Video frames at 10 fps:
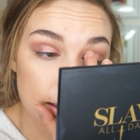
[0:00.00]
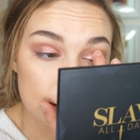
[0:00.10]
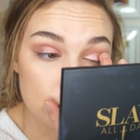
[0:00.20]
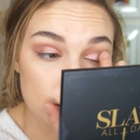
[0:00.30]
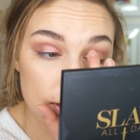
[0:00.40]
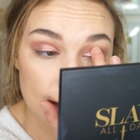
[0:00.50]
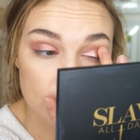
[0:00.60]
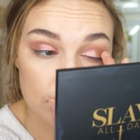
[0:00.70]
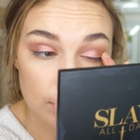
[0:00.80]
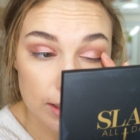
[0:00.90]
I just have
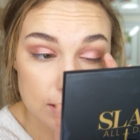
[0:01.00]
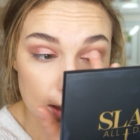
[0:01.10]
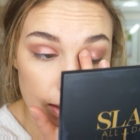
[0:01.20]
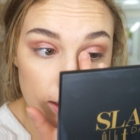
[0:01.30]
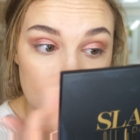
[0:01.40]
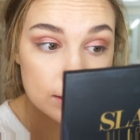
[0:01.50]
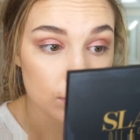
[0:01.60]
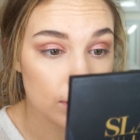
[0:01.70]
like mascara on or